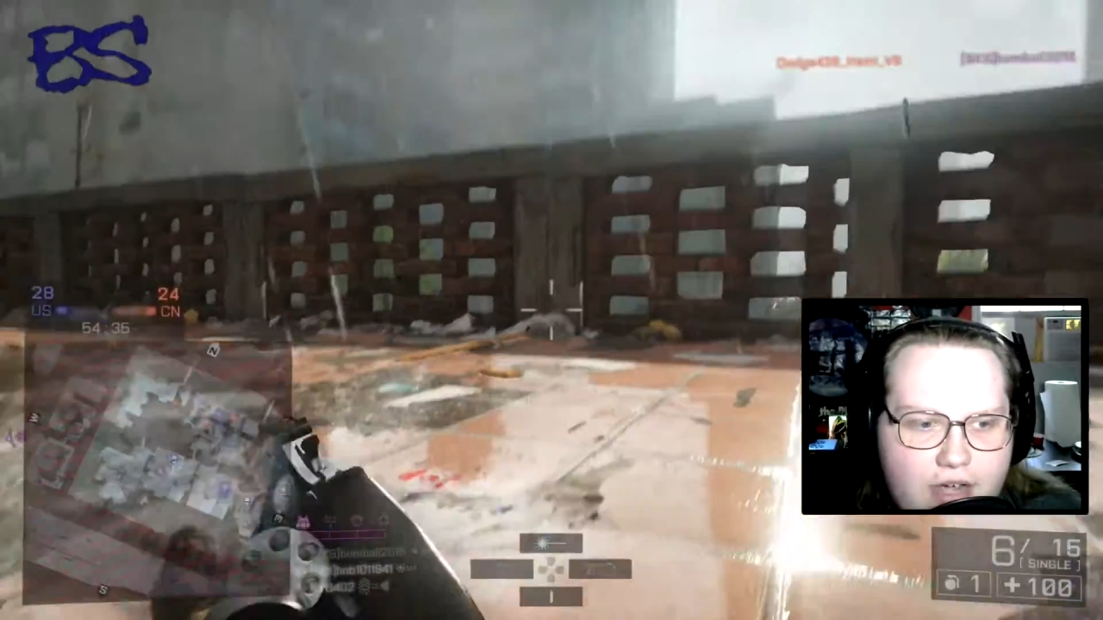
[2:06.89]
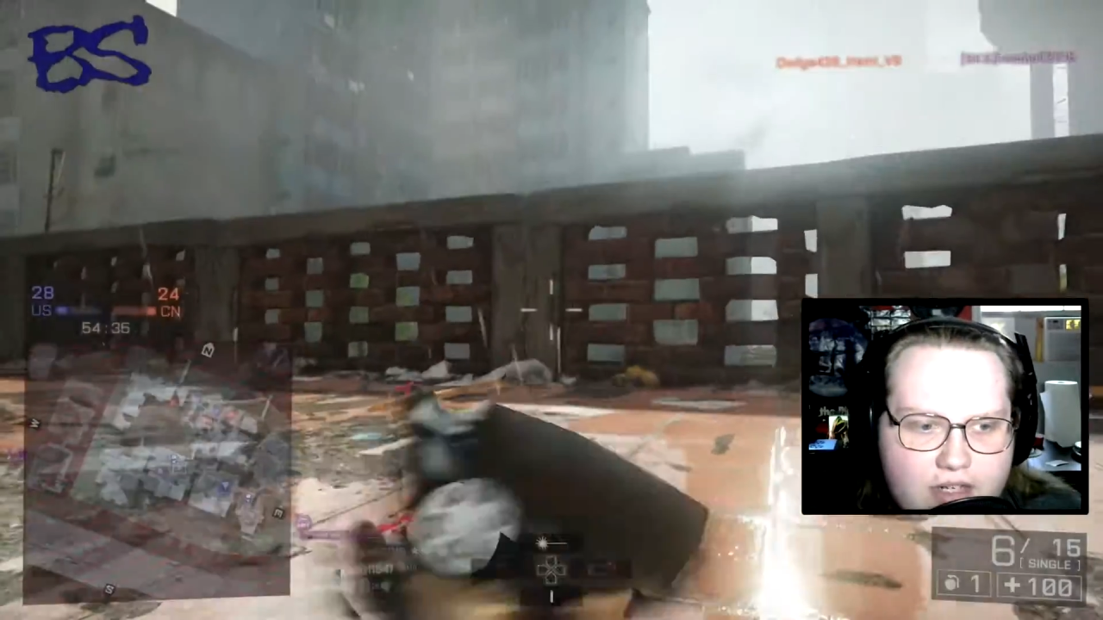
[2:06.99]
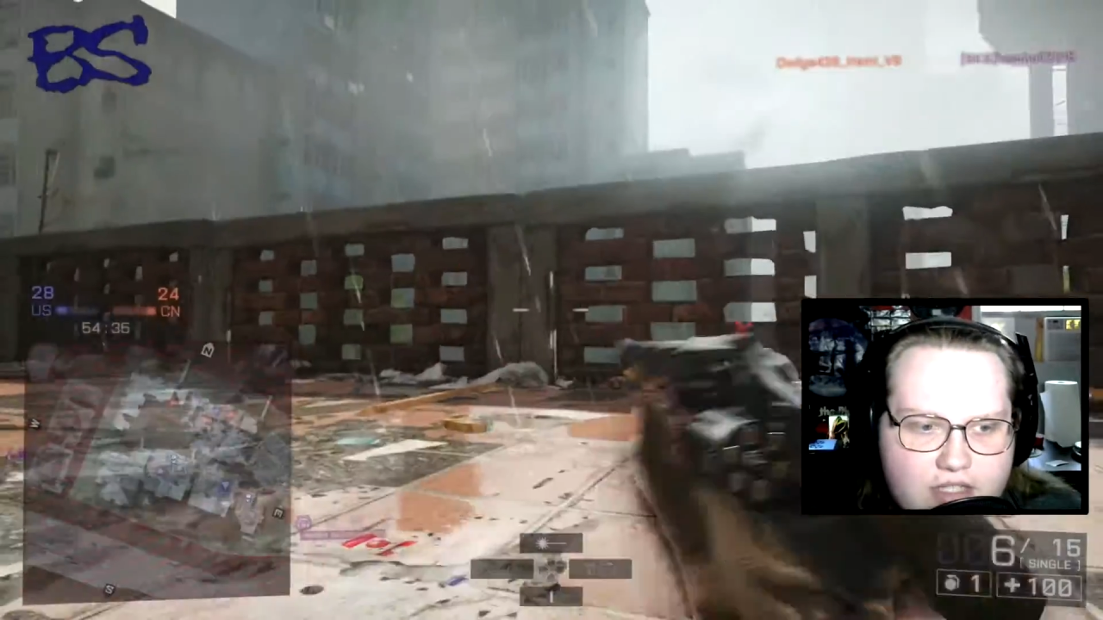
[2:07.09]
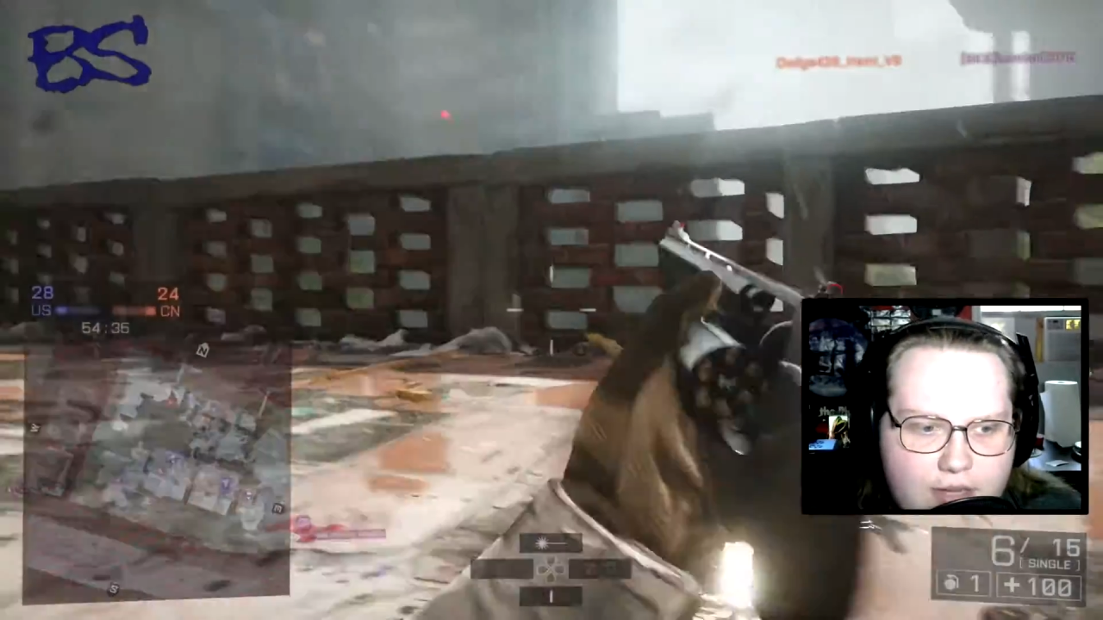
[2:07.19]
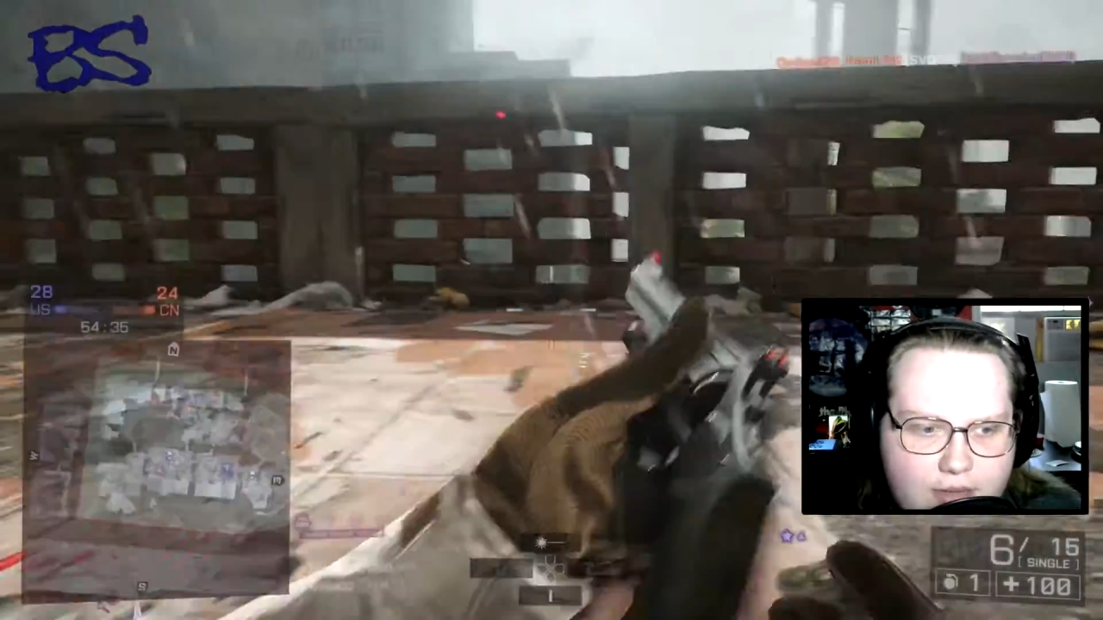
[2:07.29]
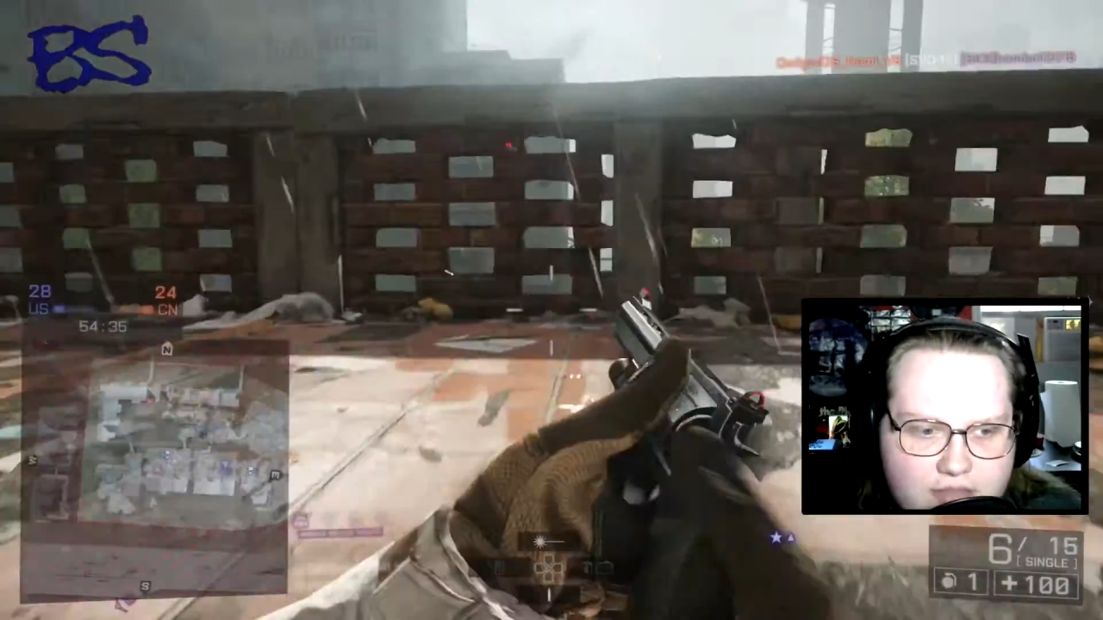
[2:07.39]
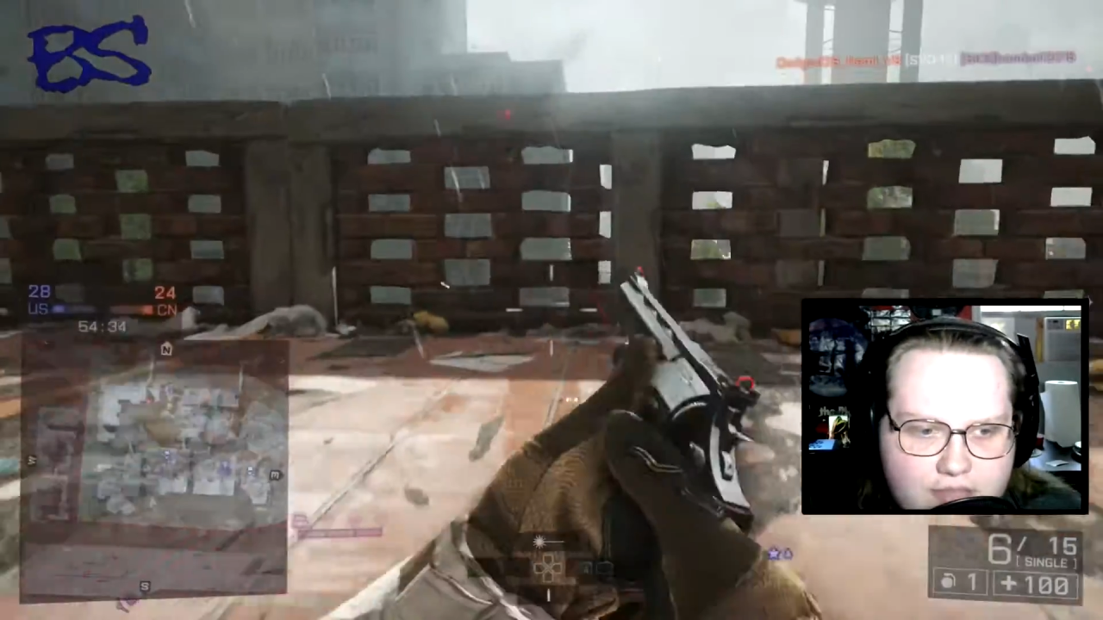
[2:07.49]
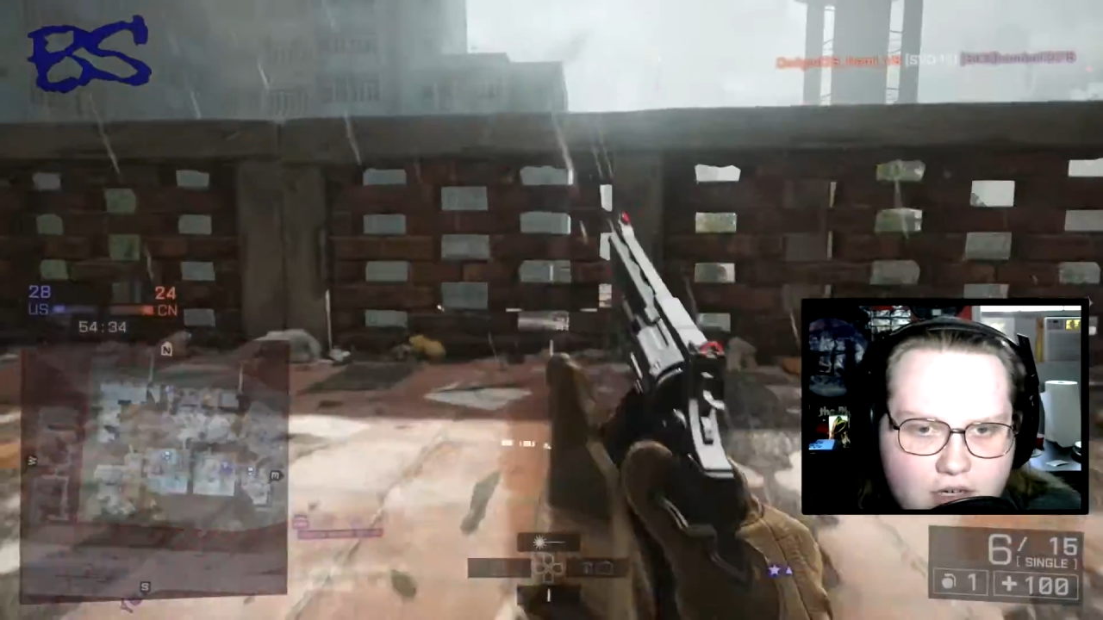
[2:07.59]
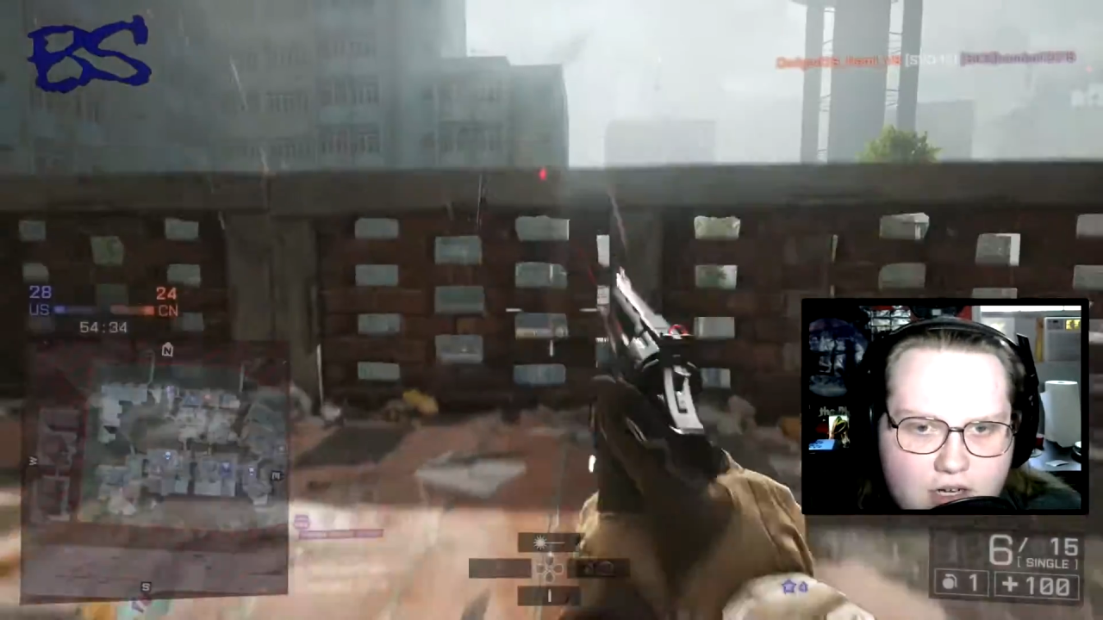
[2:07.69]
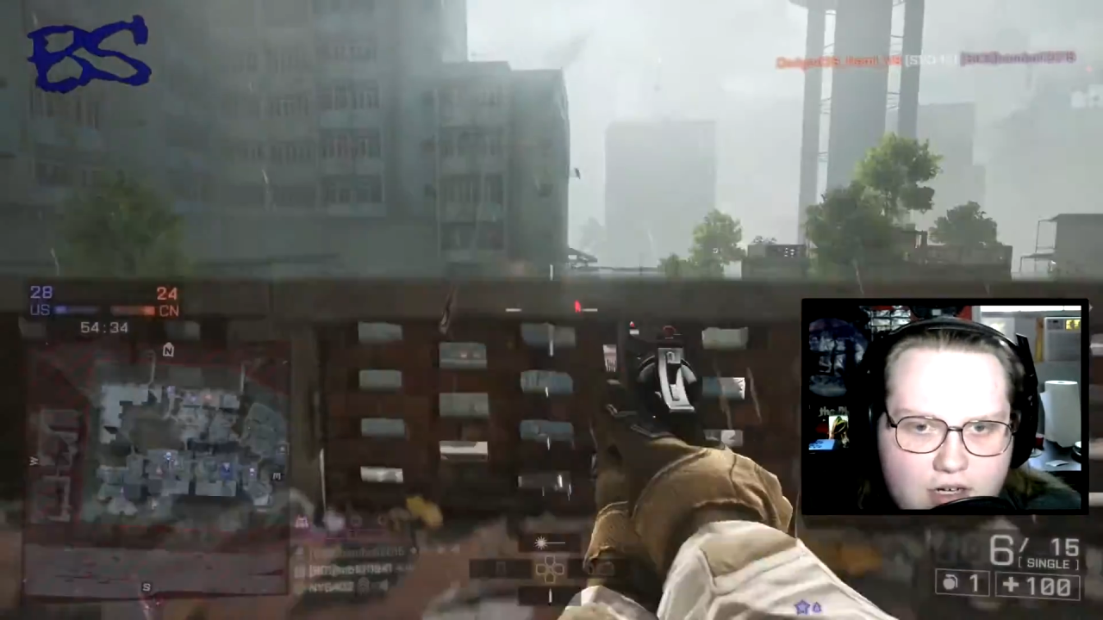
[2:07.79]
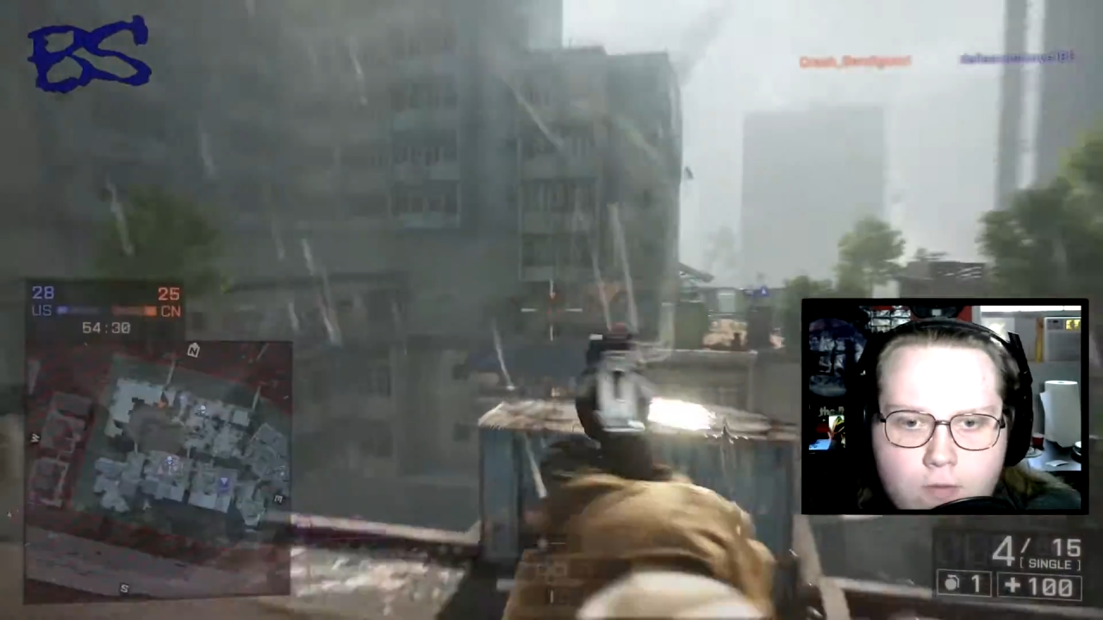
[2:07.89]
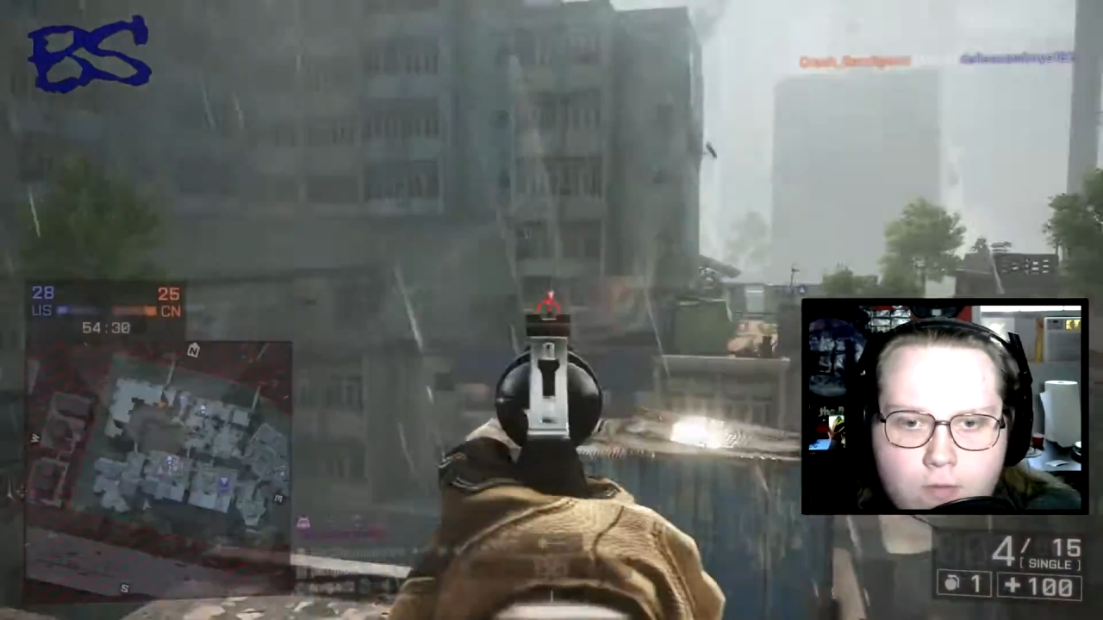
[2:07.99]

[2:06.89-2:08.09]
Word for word: next time I spawn.